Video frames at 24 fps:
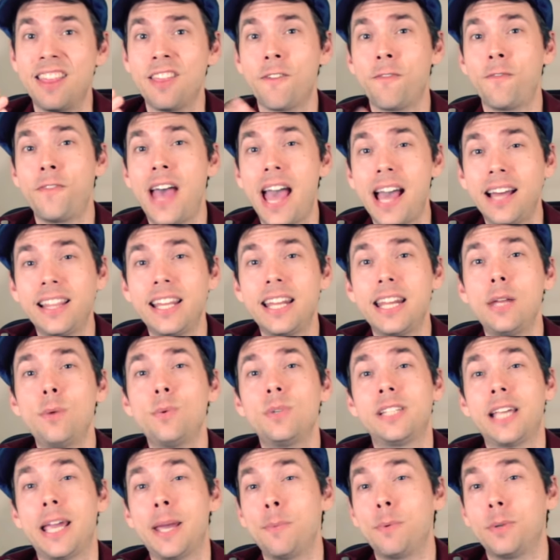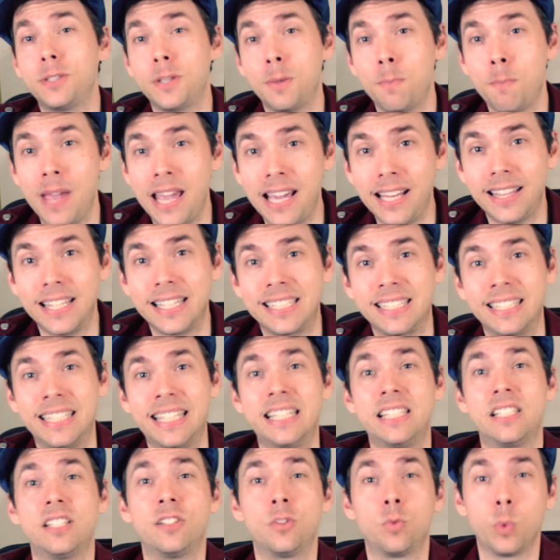and the fact that he was able to make
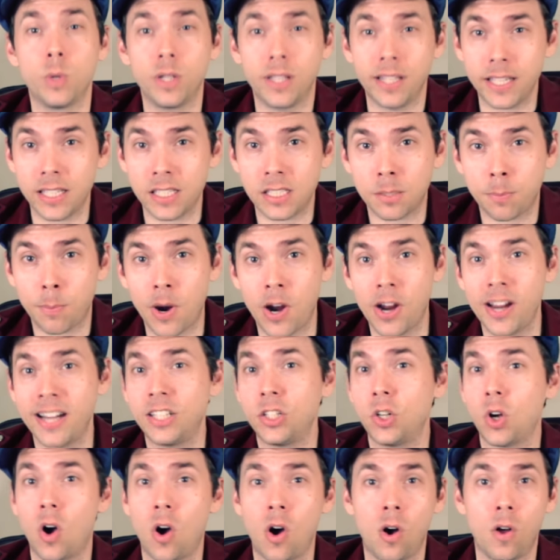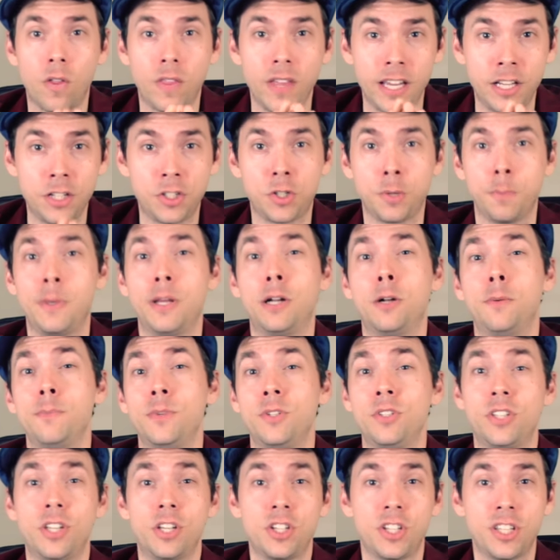this list is really inspiring to all the
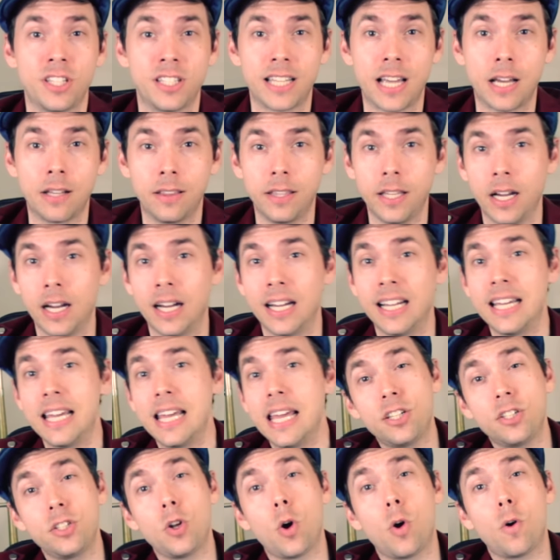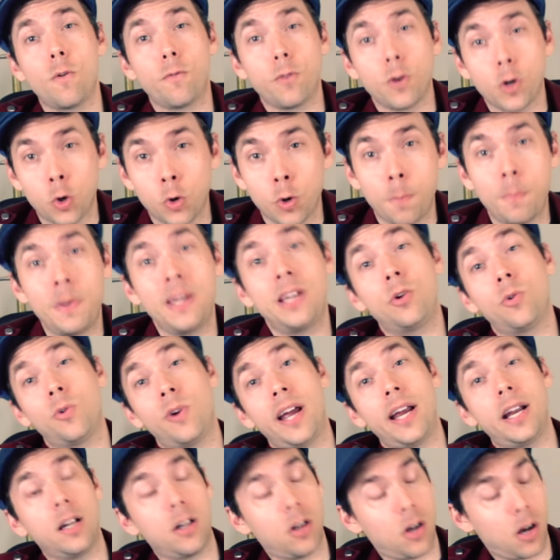instrumental musicians out there. He's known for a group he
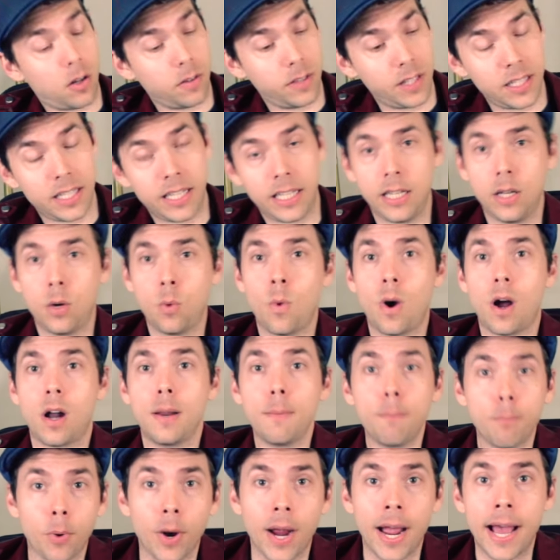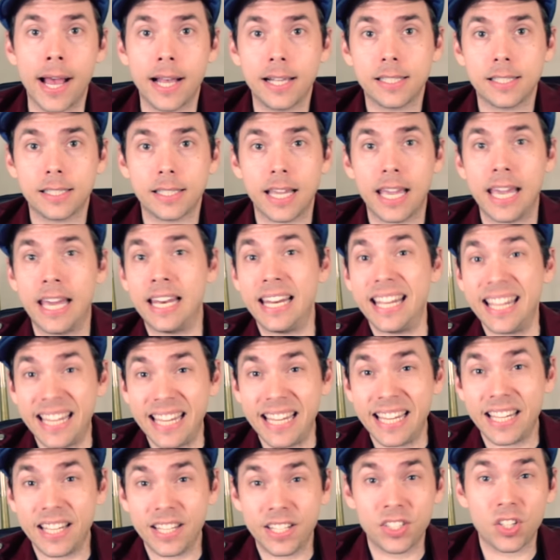created called the Tijuana Brass, and
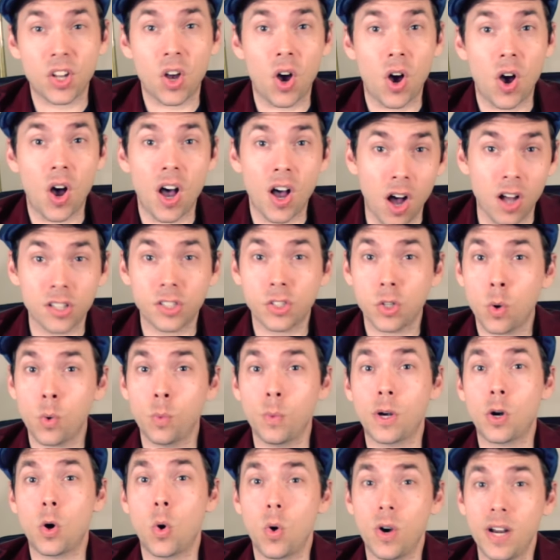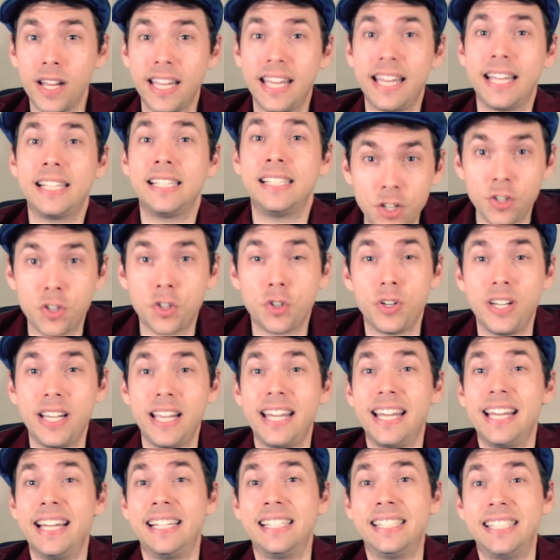he is also a recording
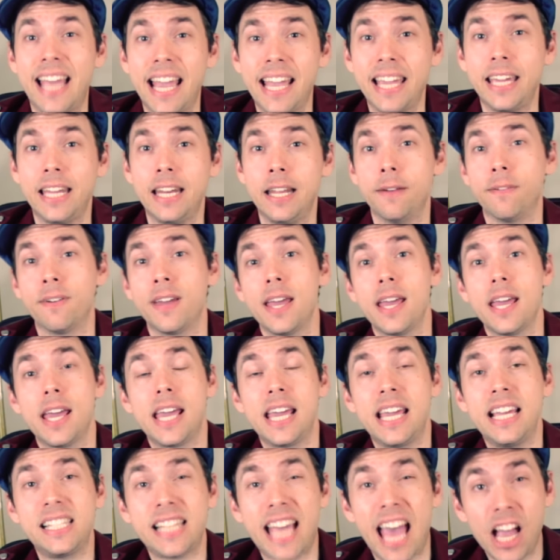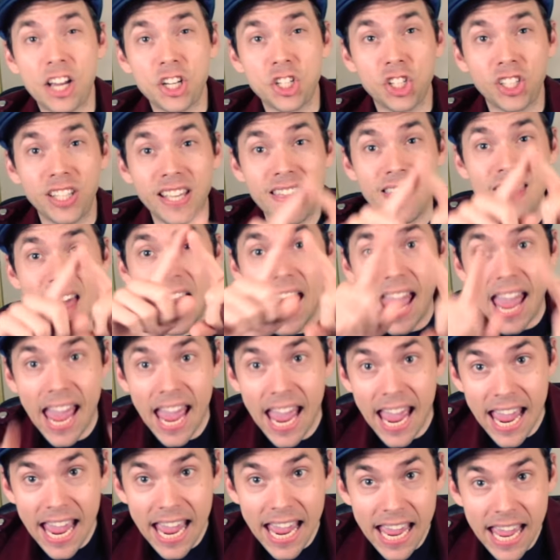industry executive. He's actually the
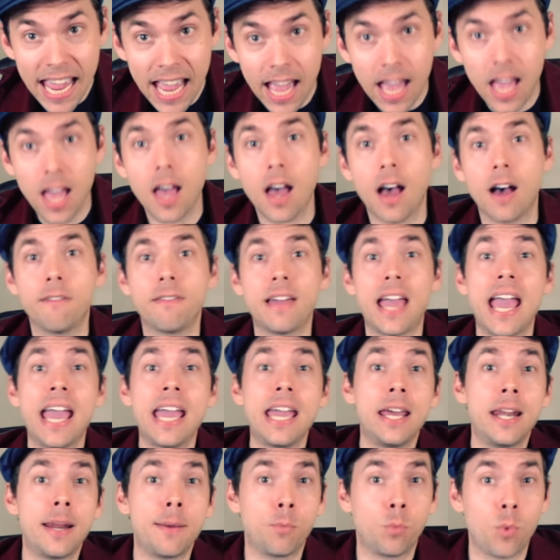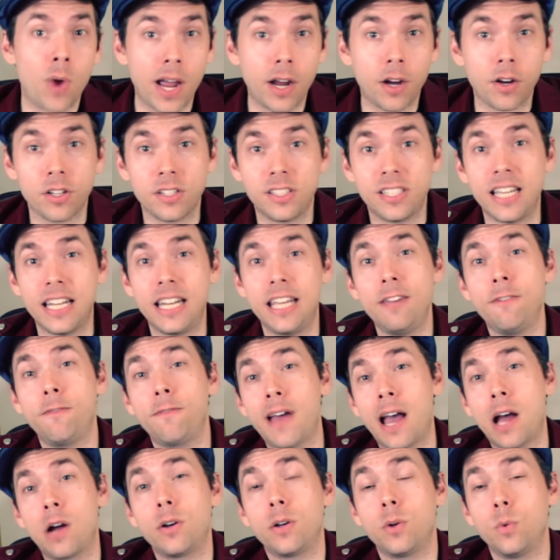A of A&M Records that
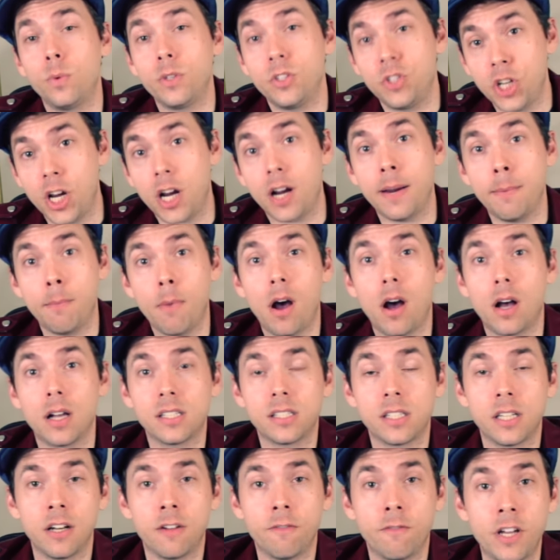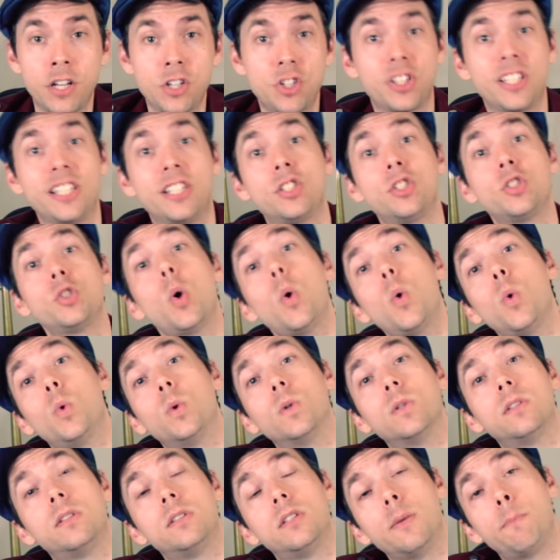he founded with Jerry Moss and eventually
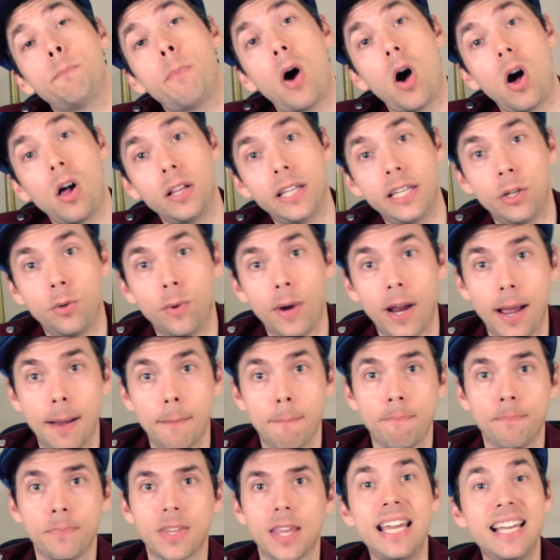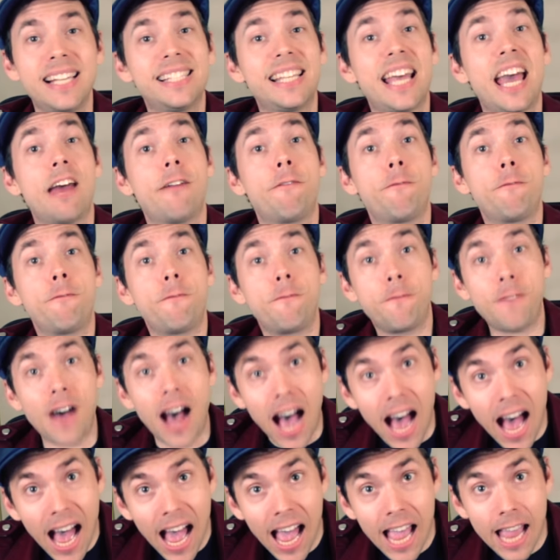sold to Polygram. He has had
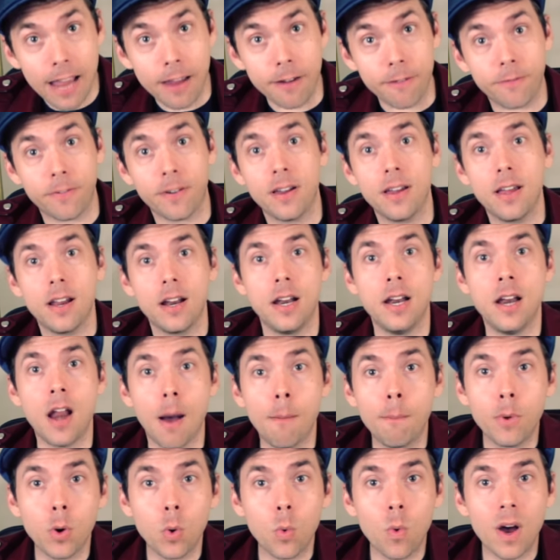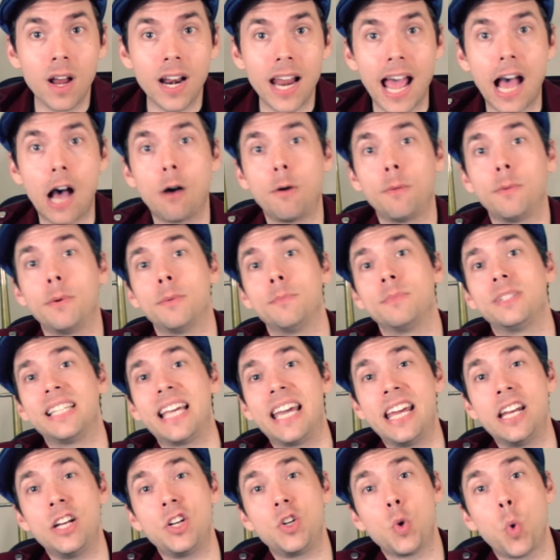five number one
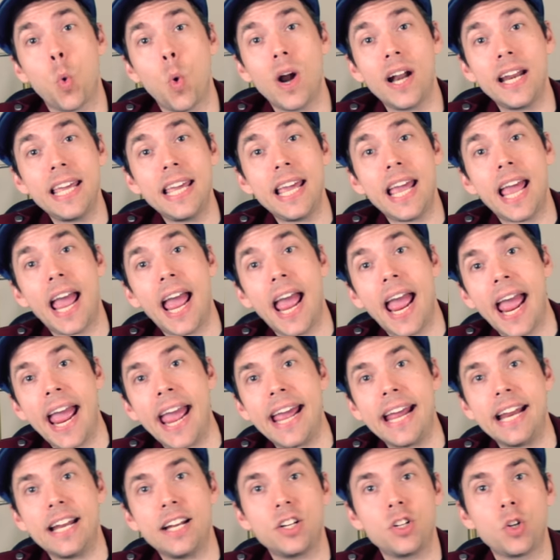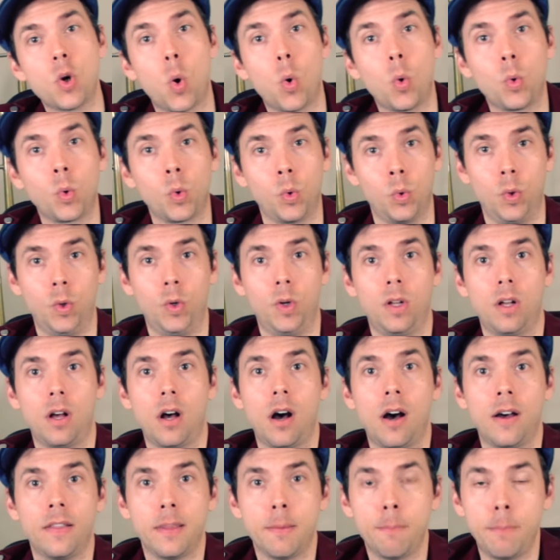albums and 28 total
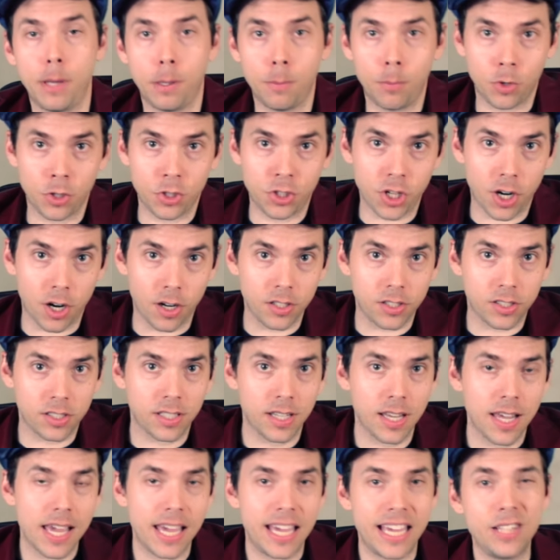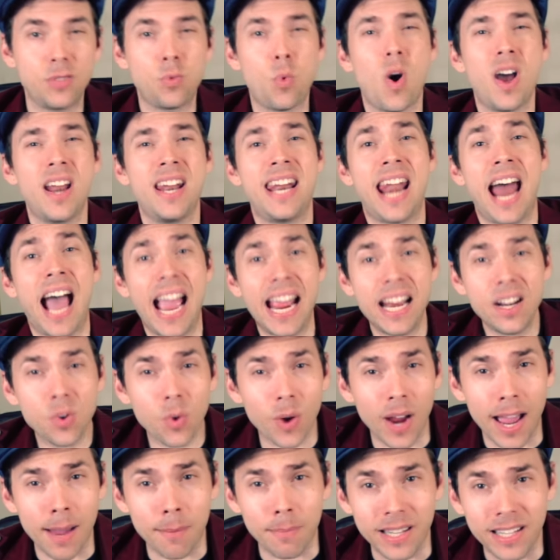on the Billboard charts. He's won
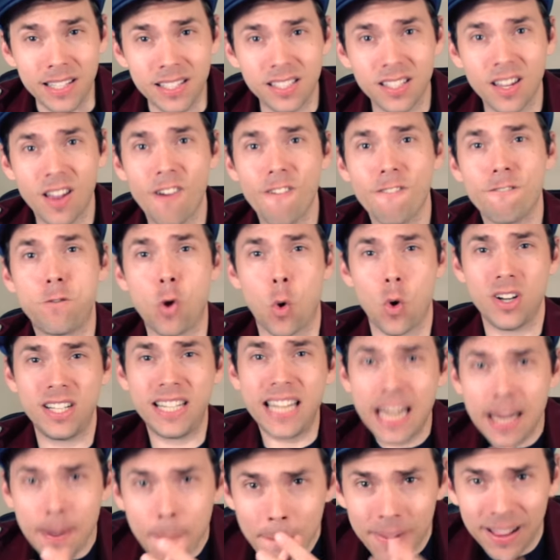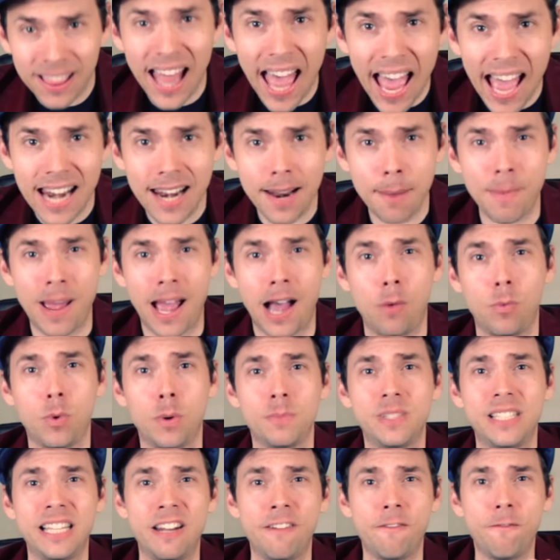nine Grammys, 14 platinum
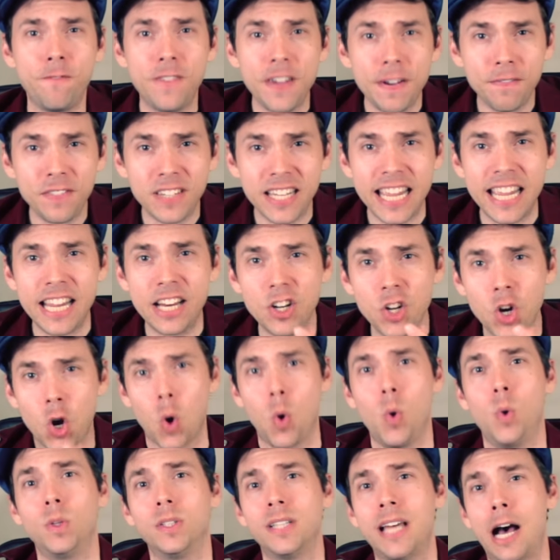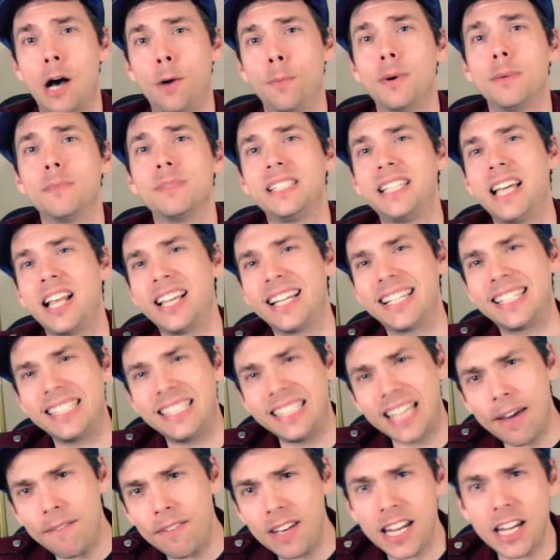albums, and 15 gold albums,
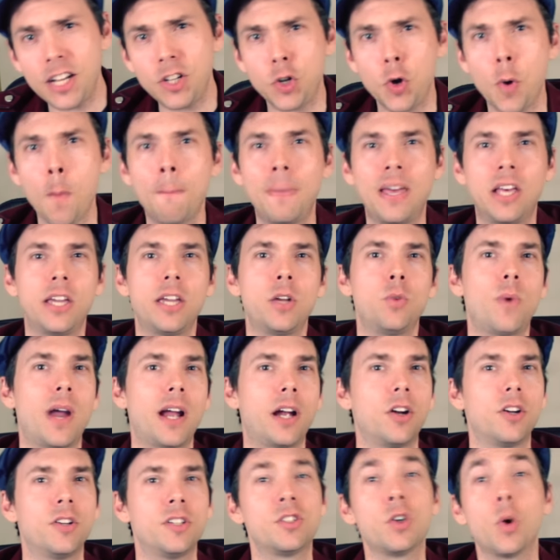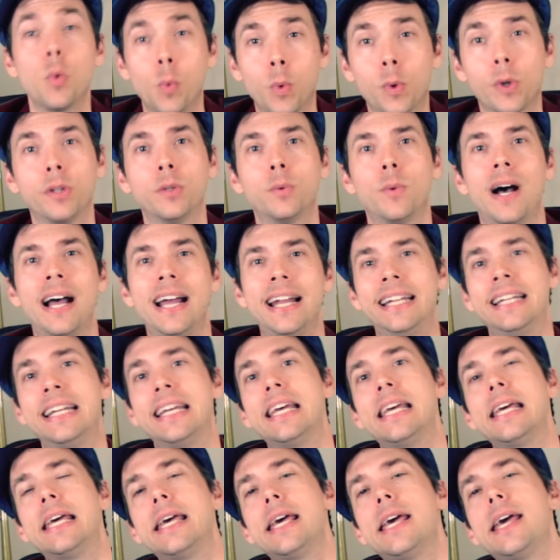selling 72 million records
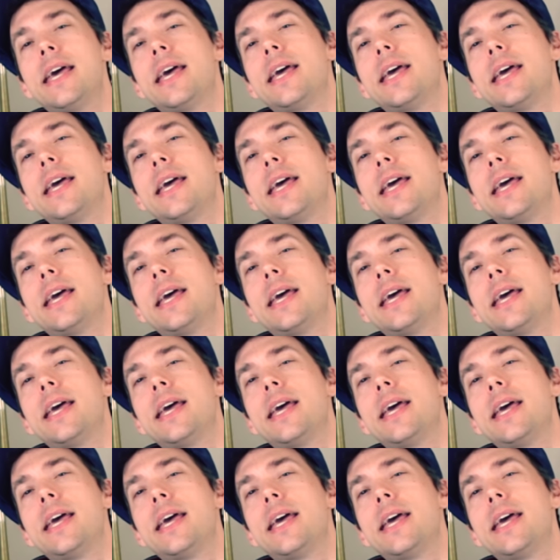worldwide.